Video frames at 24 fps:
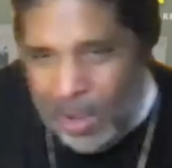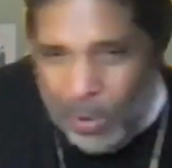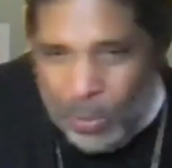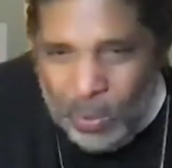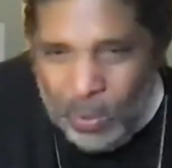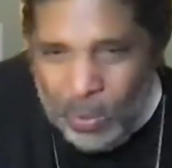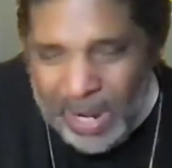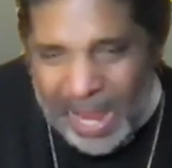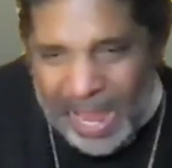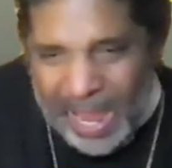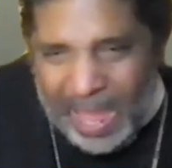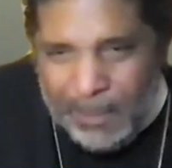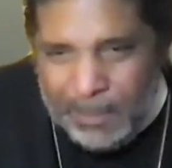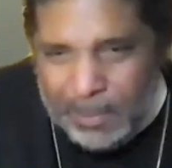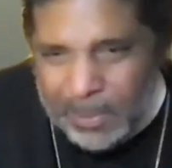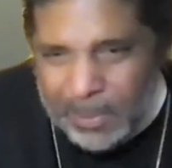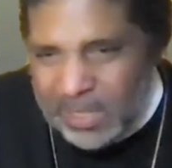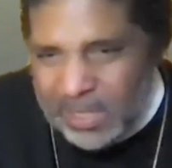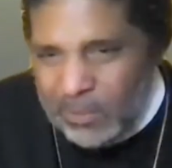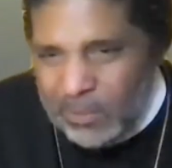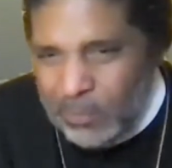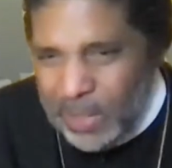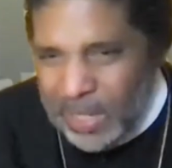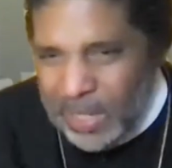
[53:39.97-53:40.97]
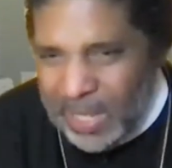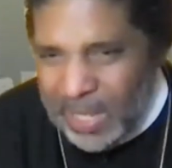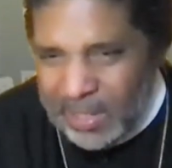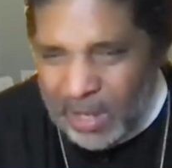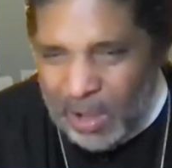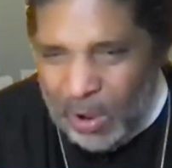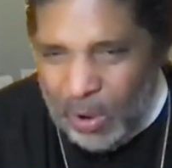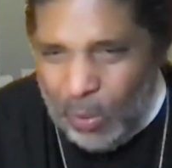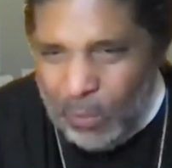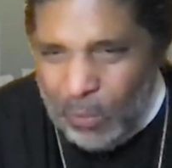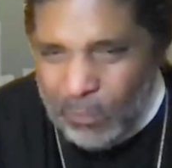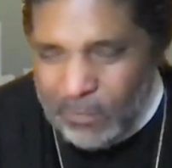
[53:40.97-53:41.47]
what happens if we get
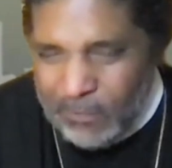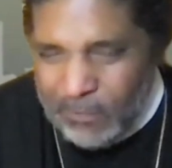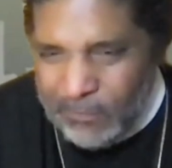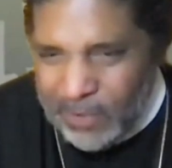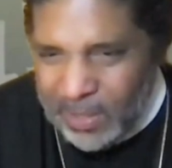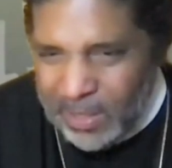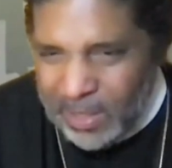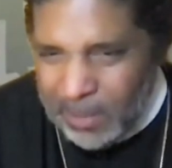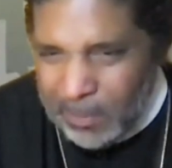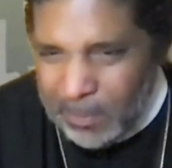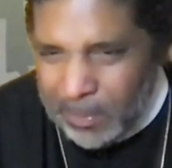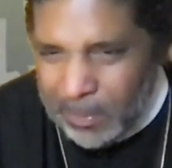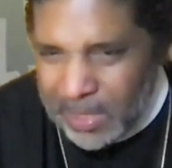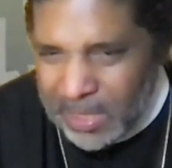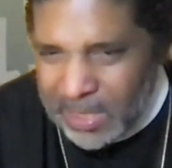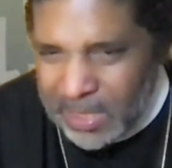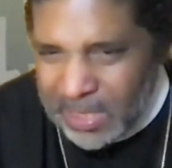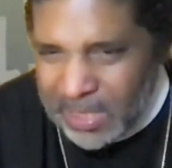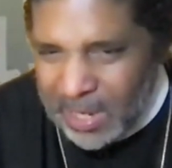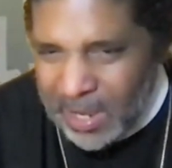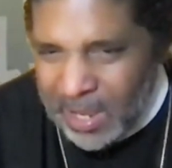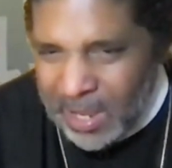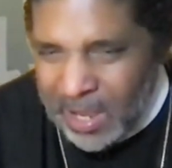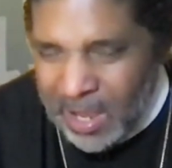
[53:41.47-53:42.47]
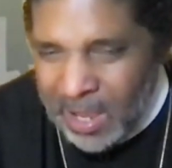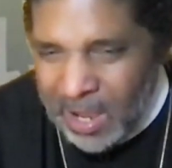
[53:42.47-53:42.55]
to over 50%